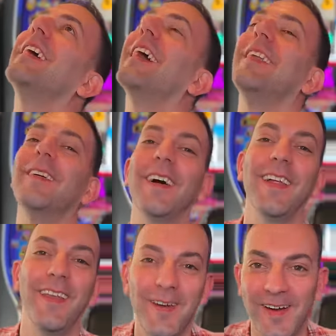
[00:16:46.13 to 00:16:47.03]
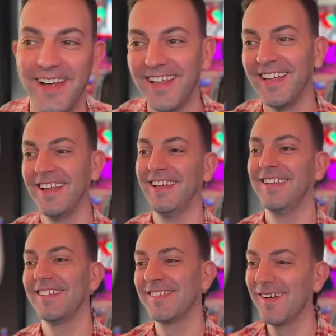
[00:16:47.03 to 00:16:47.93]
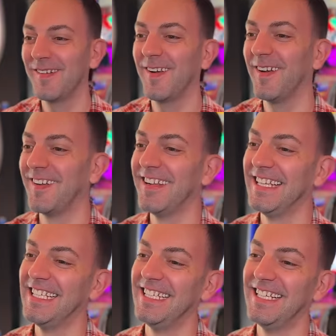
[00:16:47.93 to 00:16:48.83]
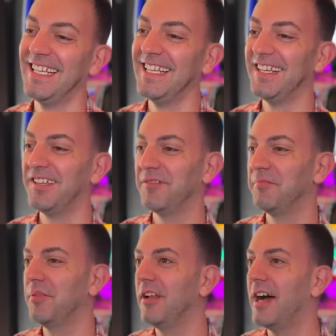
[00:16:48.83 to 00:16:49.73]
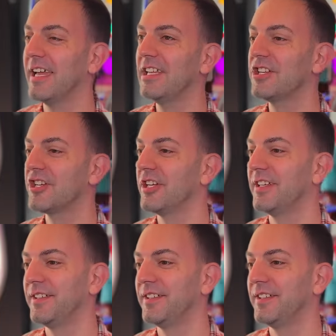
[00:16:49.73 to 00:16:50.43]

it, I knew it, I knew it. So rude. Blockage.